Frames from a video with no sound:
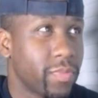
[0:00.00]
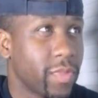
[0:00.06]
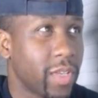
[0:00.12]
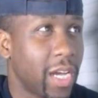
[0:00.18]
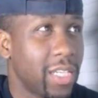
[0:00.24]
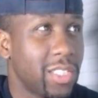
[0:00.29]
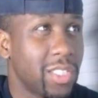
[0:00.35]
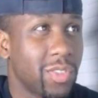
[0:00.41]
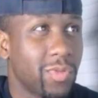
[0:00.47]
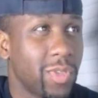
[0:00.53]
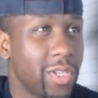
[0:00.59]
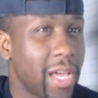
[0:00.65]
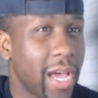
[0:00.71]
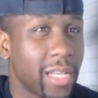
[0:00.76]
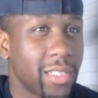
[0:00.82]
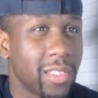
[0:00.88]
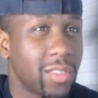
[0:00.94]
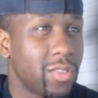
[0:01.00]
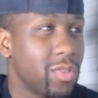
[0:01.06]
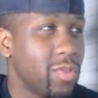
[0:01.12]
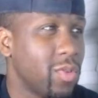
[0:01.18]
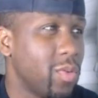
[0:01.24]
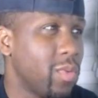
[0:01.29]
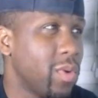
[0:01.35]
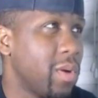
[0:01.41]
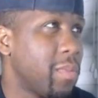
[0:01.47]
I just reacted to it.
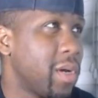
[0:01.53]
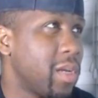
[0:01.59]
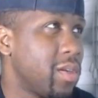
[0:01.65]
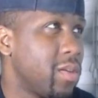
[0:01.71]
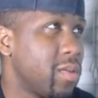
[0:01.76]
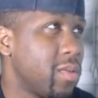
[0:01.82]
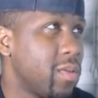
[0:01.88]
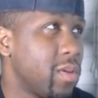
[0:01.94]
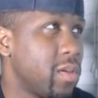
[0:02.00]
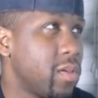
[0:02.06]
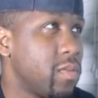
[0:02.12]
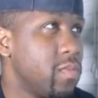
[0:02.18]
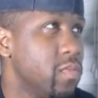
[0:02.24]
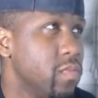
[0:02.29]
What am I doing?